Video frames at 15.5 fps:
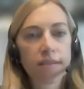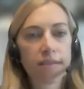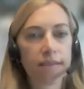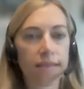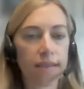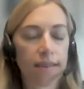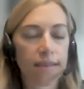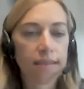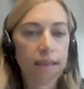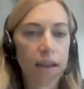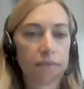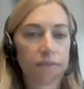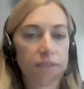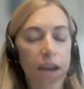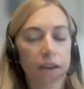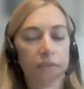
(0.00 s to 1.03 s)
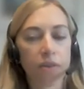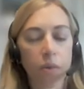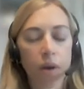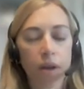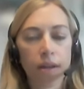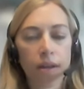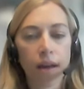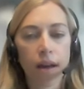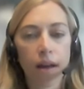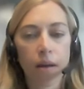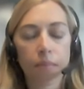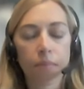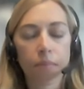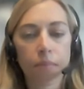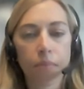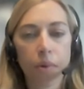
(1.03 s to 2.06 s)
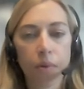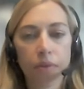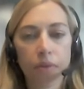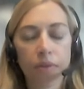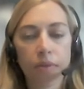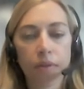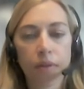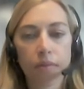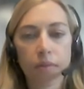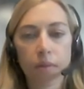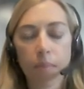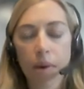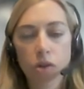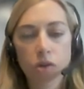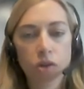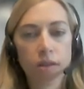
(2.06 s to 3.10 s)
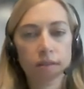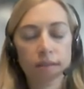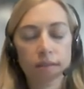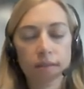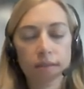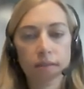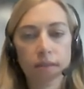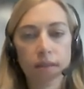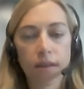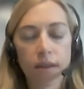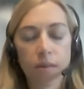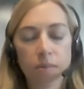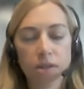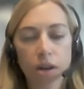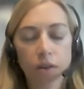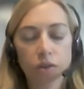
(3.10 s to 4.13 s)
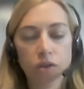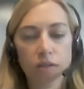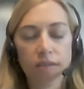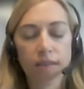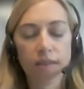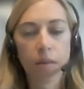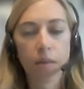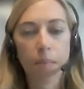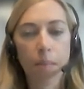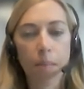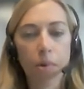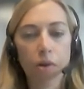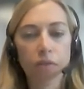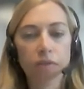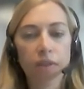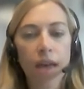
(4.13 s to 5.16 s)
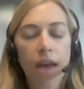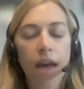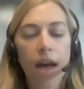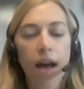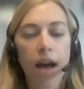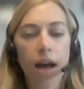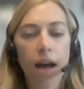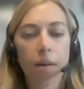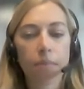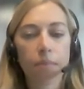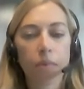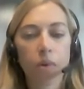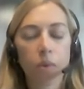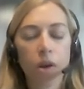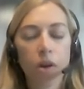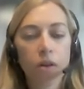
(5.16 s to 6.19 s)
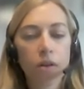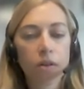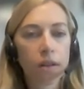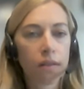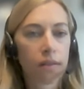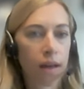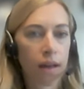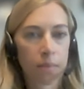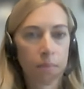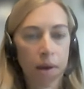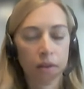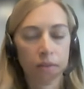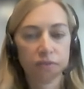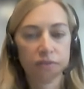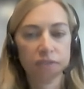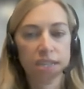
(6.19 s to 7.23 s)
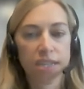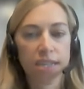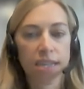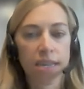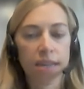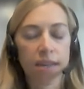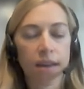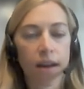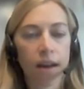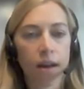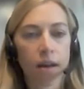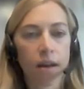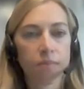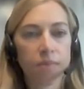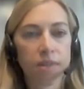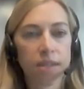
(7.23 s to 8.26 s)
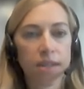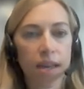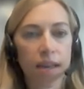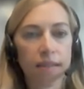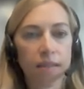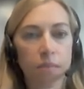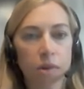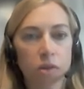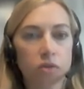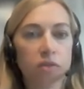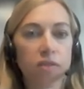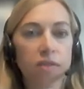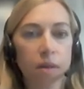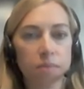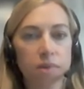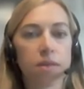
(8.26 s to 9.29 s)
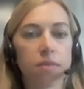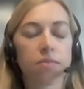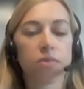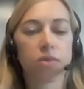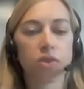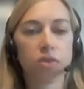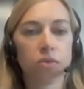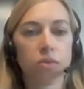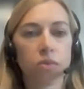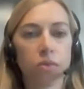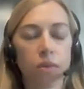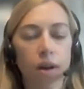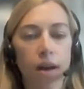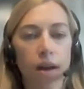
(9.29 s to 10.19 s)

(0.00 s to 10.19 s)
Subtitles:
is kind of to everyone, both the patients, the hematologists, and the members. We heard a lot about fatigue today as a major symptom to